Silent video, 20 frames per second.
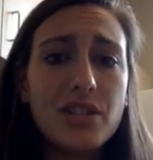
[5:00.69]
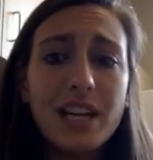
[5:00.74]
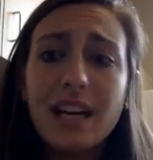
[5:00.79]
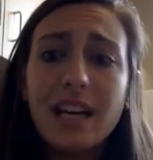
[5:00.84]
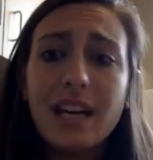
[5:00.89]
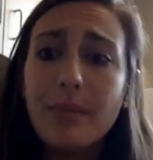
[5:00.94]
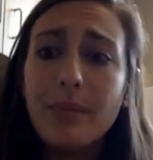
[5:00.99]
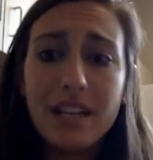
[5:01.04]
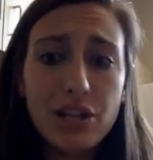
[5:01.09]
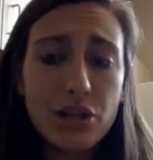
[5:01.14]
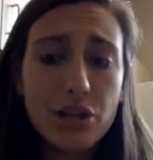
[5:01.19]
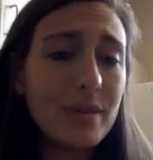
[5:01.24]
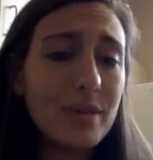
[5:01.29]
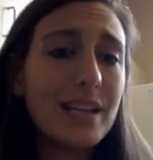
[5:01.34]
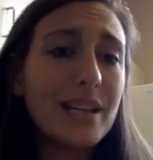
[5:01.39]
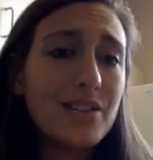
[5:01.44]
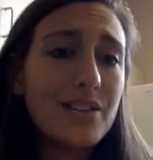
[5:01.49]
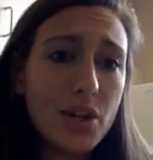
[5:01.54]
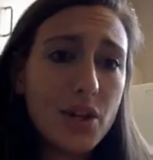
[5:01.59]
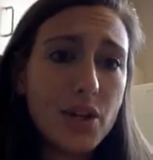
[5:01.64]
Time
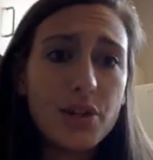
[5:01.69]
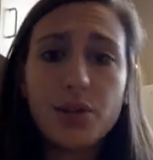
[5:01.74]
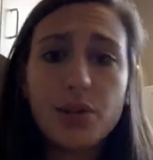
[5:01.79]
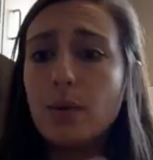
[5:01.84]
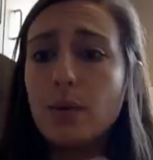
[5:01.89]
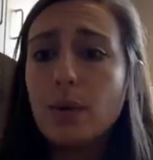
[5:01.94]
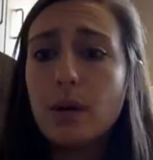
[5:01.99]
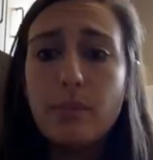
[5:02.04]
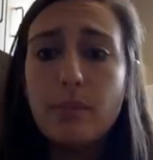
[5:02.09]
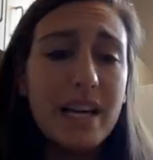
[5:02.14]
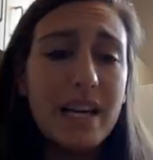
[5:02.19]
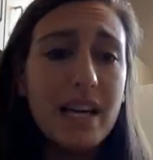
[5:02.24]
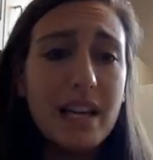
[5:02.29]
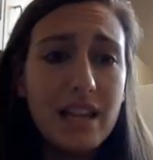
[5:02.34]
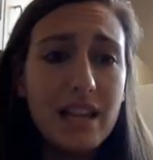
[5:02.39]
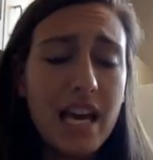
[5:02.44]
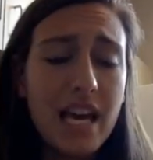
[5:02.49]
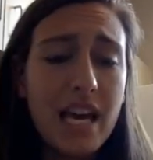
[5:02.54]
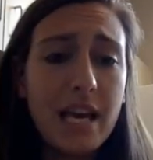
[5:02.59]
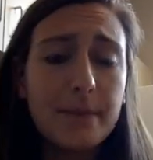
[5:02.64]
management is also a big
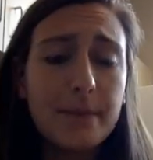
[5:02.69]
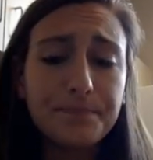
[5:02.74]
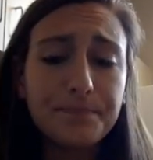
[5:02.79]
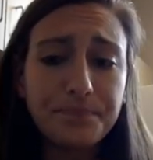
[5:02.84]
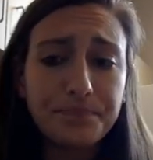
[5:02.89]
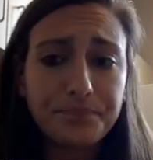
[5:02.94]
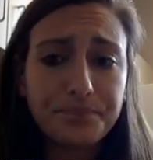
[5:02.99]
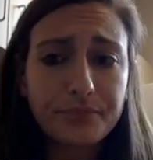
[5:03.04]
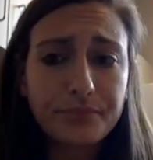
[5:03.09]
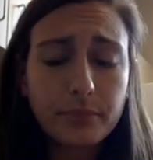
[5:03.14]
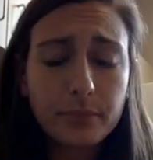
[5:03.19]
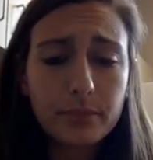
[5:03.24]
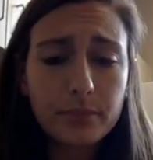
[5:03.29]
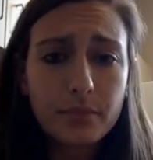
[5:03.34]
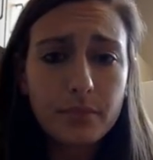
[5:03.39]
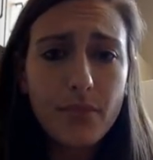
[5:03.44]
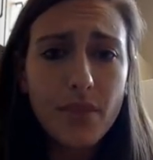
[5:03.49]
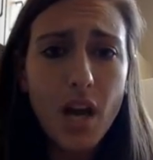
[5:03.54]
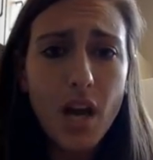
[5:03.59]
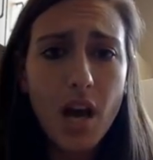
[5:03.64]
thing.
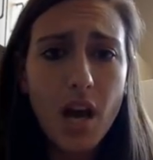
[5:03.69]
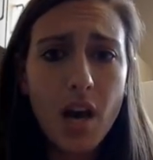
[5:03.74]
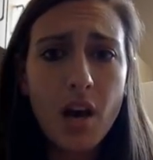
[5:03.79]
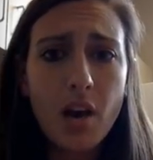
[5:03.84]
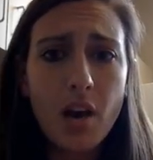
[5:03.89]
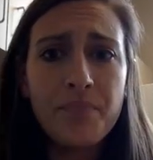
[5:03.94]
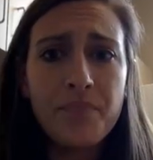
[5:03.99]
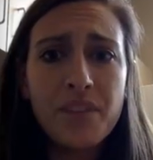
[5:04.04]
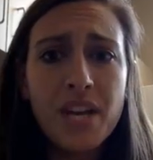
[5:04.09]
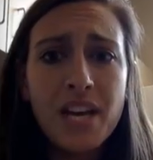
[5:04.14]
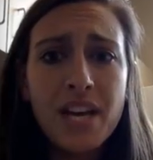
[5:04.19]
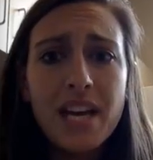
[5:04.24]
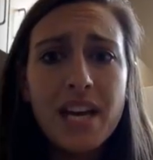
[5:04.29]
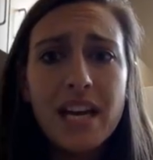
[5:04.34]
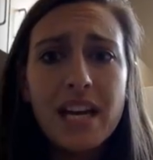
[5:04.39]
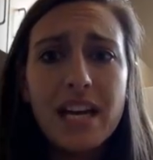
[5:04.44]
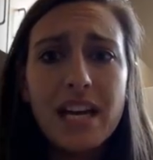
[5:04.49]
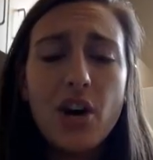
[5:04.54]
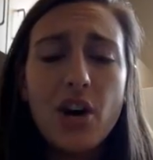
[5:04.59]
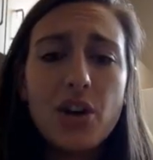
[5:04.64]

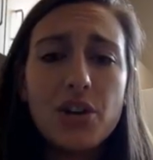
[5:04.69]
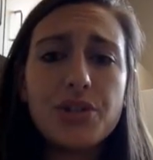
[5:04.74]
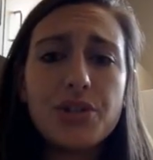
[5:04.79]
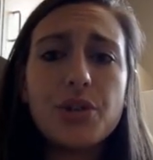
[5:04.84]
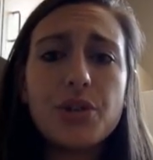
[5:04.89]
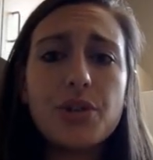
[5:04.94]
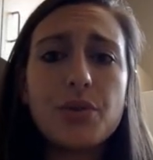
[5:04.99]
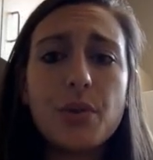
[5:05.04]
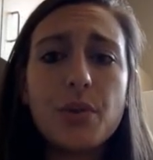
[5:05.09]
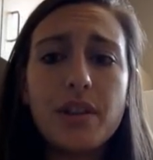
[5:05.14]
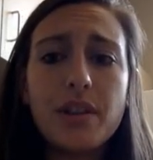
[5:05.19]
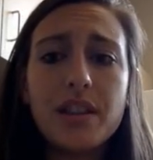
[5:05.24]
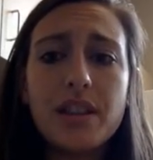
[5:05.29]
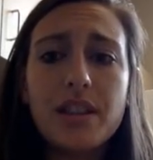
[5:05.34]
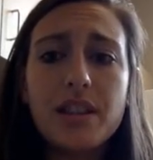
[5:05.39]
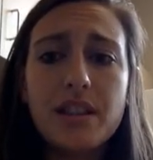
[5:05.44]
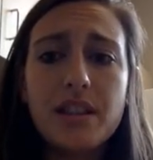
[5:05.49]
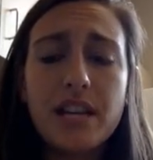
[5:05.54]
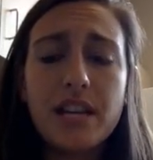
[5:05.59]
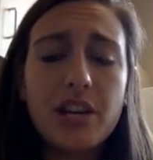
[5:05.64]
And also
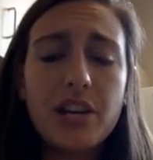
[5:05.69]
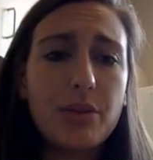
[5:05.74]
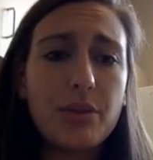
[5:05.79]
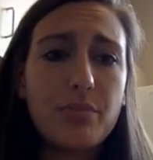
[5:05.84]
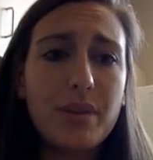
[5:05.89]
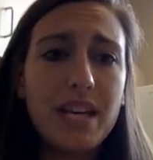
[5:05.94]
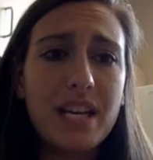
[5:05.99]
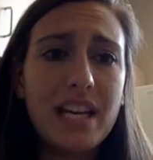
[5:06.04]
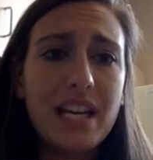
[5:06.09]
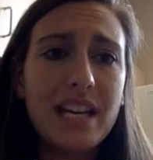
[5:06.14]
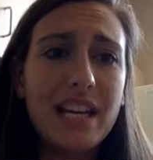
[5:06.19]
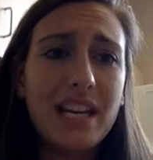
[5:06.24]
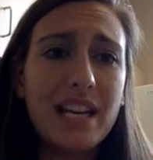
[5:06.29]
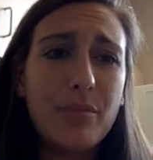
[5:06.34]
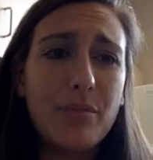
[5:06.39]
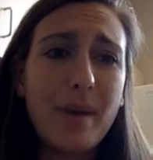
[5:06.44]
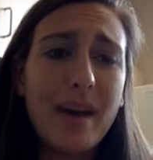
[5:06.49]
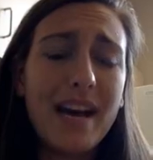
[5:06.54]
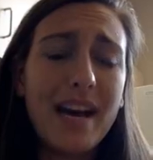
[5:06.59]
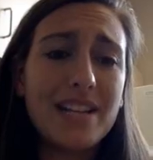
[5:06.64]
there can be an
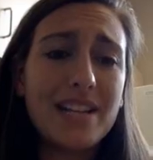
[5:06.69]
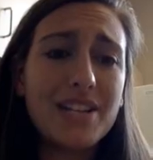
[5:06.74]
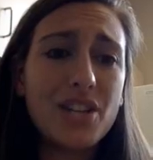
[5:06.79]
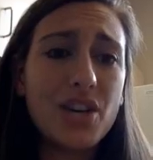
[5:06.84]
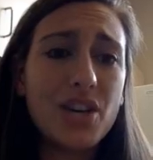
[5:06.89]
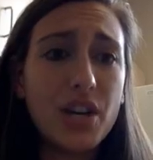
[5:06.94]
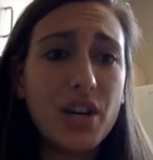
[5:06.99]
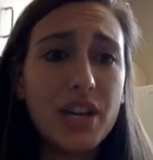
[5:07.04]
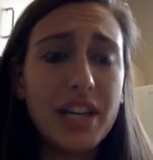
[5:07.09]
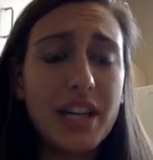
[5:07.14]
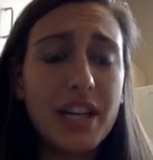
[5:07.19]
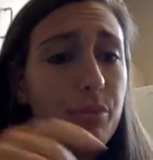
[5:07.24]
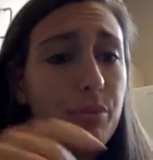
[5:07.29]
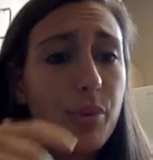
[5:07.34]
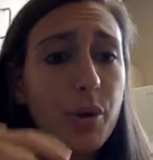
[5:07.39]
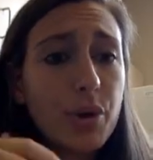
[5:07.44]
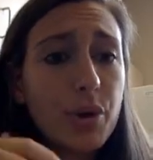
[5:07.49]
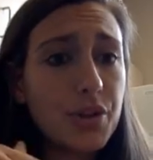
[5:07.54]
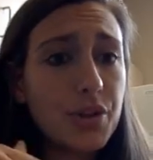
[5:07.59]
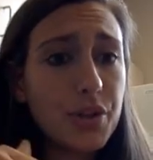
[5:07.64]
impact on
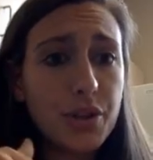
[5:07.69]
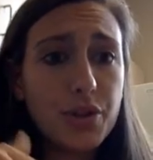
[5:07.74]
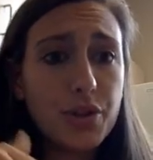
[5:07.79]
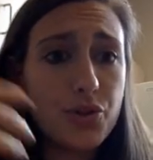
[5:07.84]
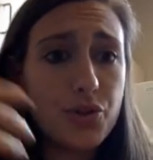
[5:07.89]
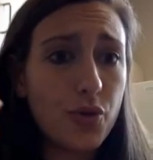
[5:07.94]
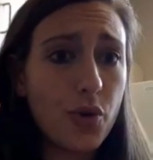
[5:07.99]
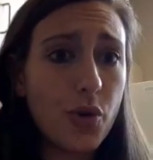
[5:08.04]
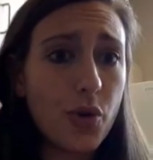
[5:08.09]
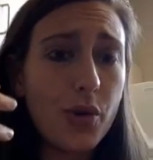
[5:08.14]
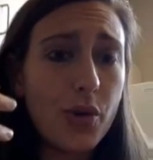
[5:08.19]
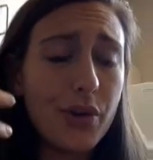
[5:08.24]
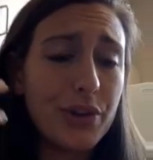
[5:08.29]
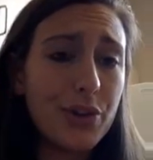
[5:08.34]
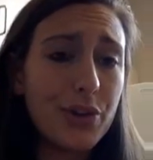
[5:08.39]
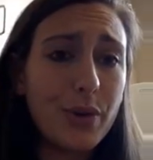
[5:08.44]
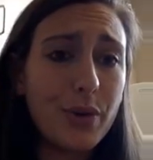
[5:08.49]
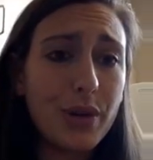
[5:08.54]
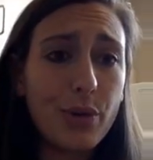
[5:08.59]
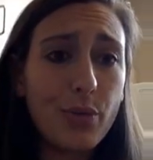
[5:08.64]
impulse control
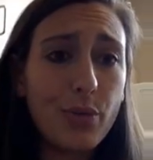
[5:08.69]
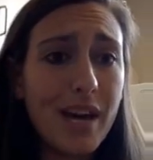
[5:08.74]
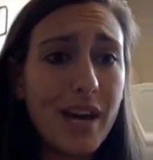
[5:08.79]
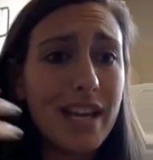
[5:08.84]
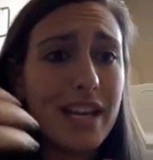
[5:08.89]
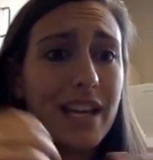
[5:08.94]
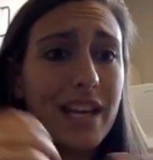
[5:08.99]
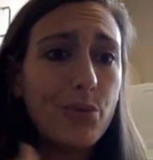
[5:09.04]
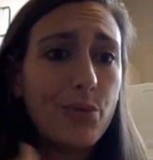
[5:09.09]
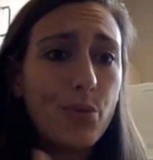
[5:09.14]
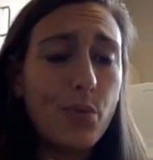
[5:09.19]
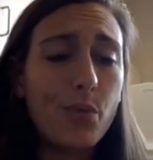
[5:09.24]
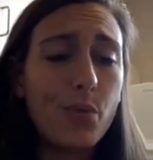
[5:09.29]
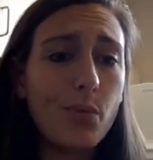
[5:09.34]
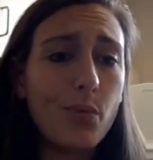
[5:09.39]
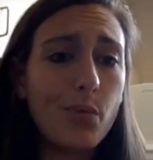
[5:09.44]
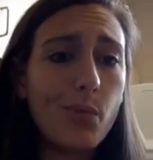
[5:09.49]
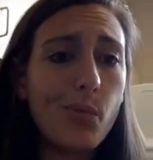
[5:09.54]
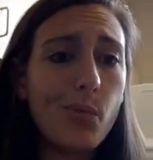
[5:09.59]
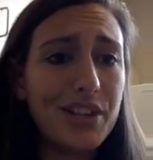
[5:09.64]
and knowing when
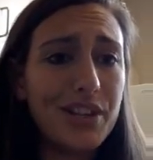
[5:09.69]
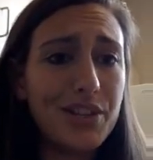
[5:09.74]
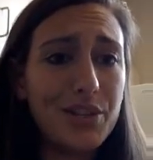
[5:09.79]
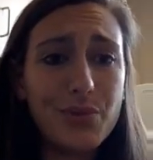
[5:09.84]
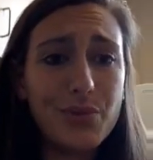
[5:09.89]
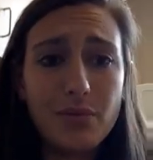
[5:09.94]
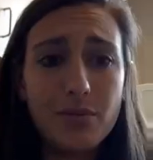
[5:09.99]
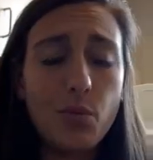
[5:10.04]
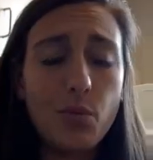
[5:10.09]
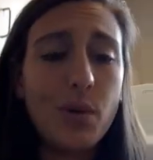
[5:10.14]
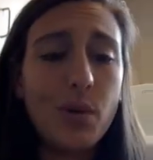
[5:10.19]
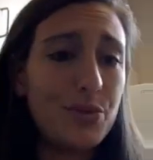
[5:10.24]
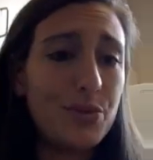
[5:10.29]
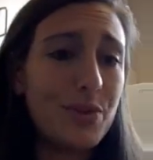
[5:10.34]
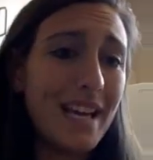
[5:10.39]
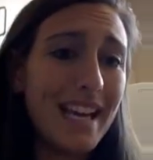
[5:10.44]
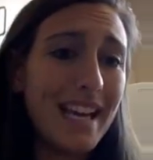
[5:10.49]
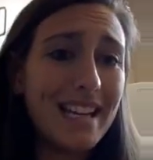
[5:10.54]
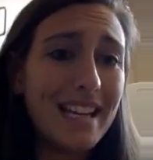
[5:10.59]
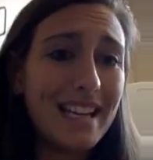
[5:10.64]
you
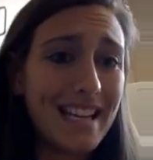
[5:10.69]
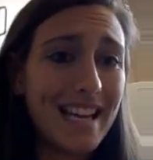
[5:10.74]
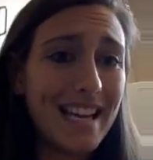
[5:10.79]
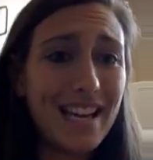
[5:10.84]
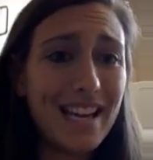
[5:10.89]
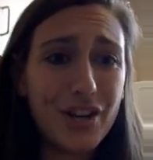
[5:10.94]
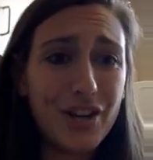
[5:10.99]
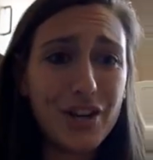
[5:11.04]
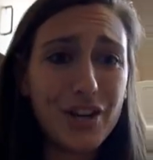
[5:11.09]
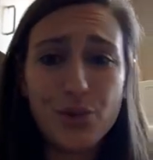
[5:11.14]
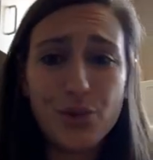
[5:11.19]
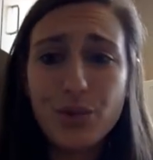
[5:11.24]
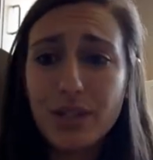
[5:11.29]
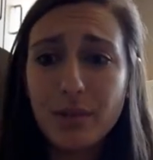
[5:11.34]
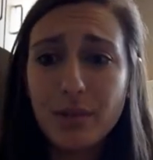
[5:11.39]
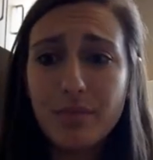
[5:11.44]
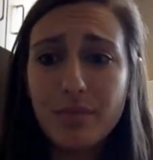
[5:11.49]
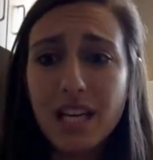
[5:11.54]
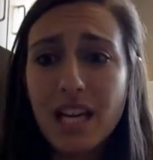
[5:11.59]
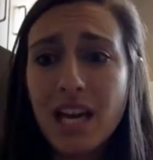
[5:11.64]
can and cannot do
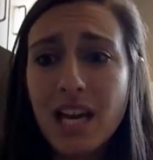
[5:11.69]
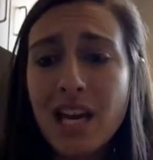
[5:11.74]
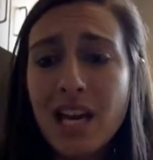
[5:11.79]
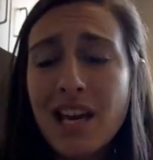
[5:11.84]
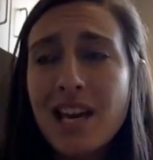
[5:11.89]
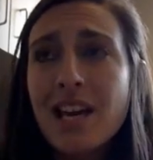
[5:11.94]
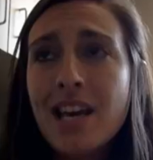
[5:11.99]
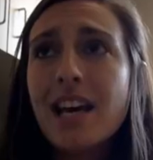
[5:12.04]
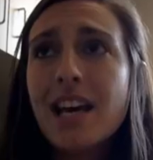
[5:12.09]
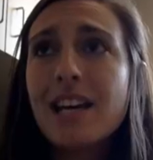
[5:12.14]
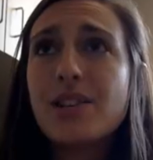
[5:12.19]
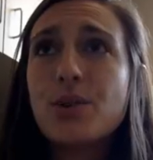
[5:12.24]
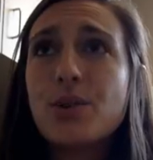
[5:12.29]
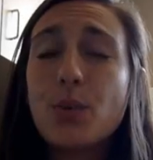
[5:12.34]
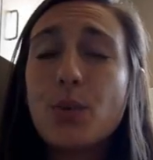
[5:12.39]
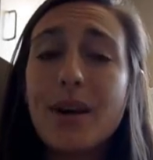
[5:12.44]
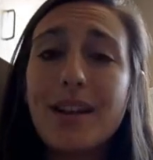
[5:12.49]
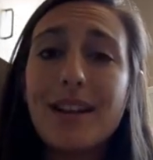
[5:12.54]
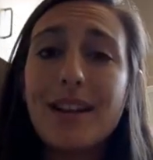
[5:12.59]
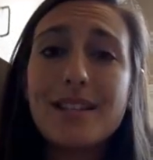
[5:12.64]
something, as
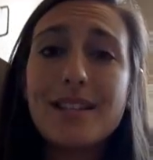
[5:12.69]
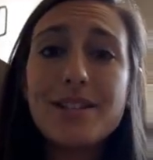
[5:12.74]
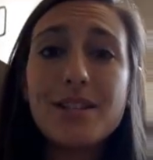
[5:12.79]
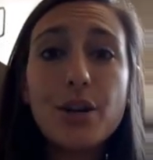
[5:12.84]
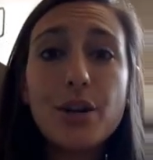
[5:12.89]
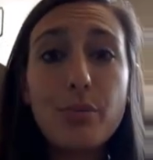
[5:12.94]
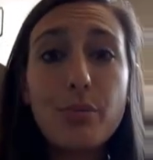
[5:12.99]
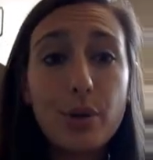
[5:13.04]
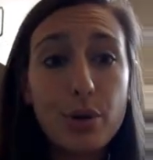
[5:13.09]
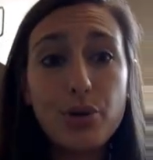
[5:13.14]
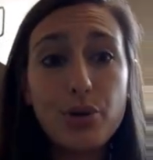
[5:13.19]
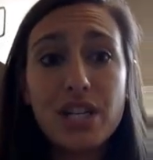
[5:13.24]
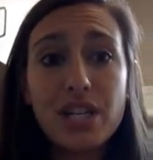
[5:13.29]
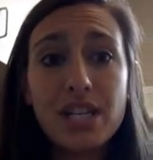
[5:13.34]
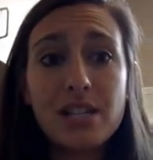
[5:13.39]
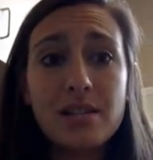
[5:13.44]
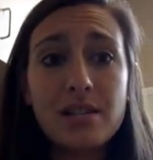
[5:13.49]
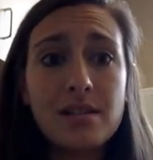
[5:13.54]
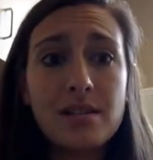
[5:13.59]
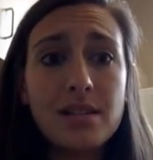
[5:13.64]
well as
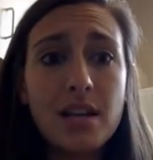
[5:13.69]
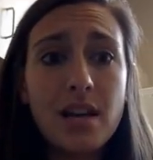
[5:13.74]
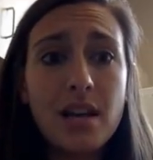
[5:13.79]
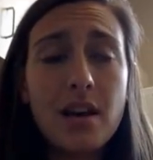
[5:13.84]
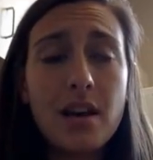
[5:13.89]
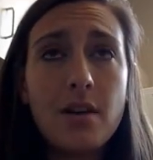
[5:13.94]
emotions.